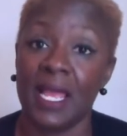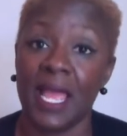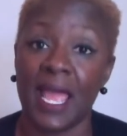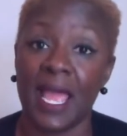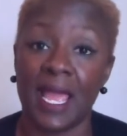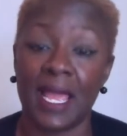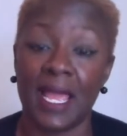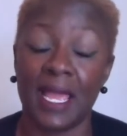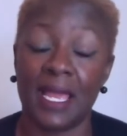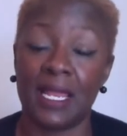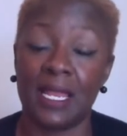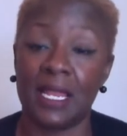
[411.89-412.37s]

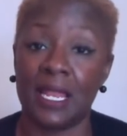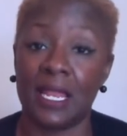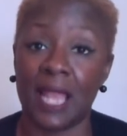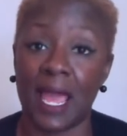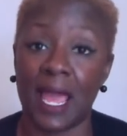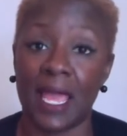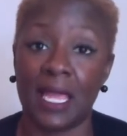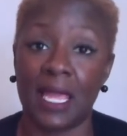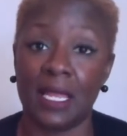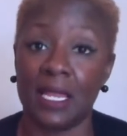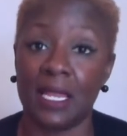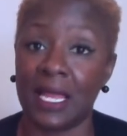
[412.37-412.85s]
and
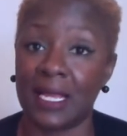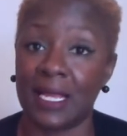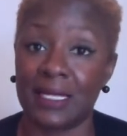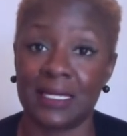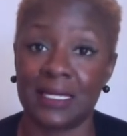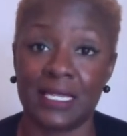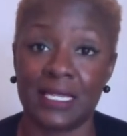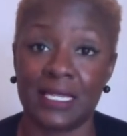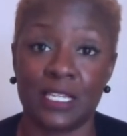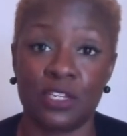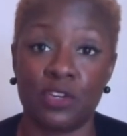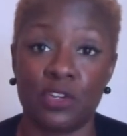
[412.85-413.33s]
like like i
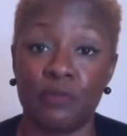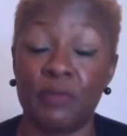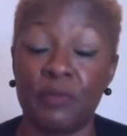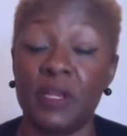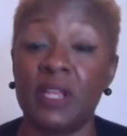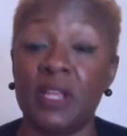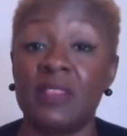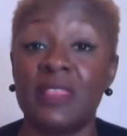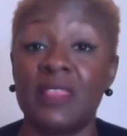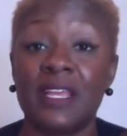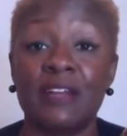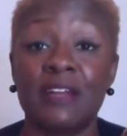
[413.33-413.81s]
said you're
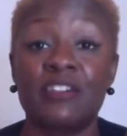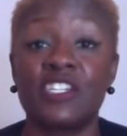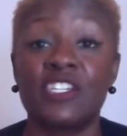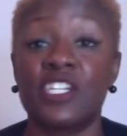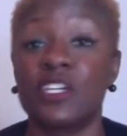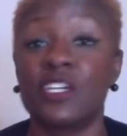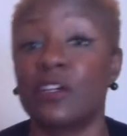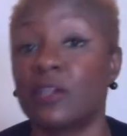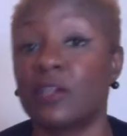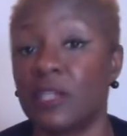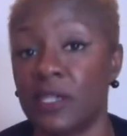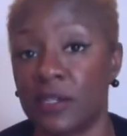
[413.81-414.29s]
being their
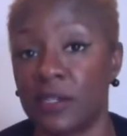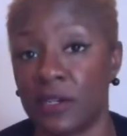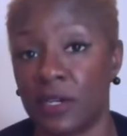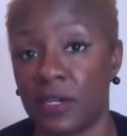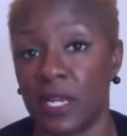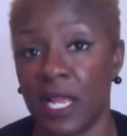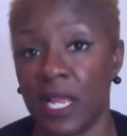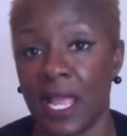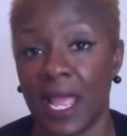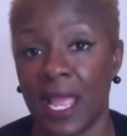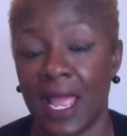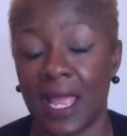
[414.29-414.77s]

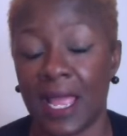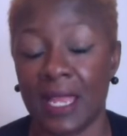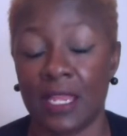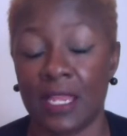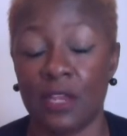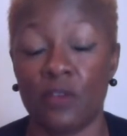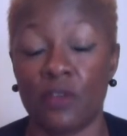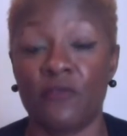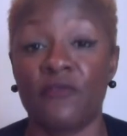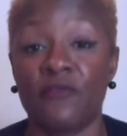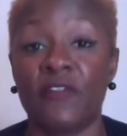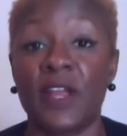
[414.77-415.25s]
cheerleader
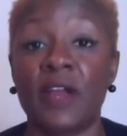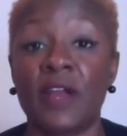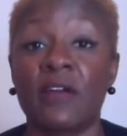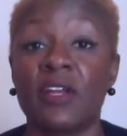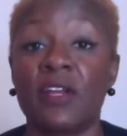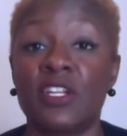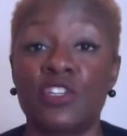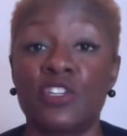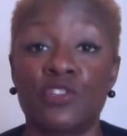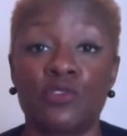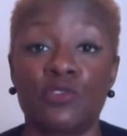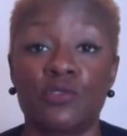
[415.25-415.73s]
and you're
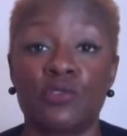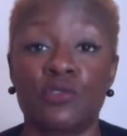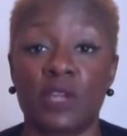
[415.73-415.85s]
very